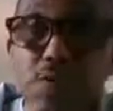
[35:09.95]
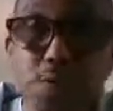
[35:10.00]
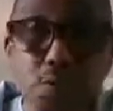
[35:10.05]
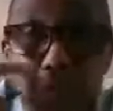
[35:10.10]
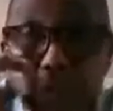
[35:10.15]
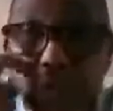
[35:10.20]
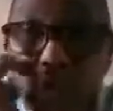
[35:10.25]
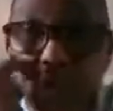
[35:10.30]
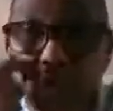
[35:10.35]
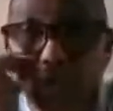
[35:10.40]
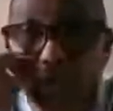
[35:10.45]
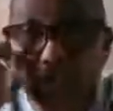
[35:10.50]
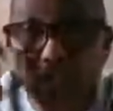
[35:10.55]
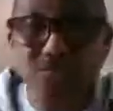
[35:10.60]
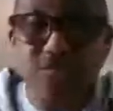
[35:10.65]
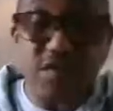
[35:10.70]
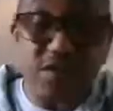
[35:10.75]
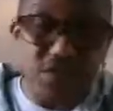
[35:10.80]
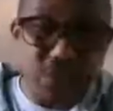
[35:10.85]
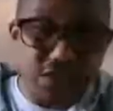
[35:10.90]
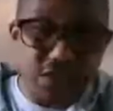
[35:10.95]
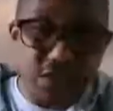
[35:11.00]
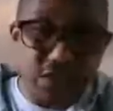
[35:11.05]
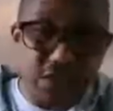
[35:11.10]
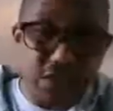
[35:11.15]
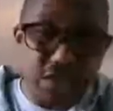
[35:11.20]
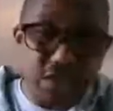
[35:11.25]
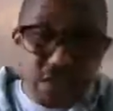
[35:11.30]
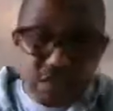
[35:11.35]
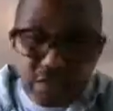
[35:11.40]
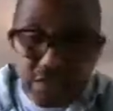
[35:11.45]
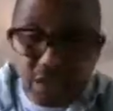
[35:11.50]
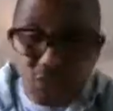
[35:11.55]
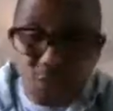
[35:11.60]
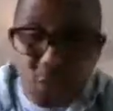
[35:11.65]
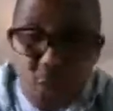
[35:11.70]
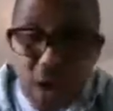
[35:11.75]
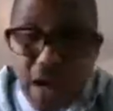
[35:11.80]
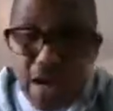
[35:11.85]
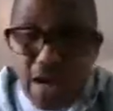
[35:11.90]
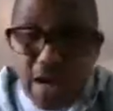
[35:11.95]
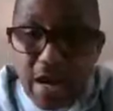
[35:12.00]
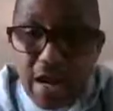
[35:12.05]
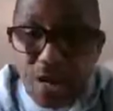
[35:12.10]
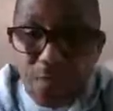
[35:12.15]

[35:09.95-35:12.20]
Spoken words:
We have an advantage. That's why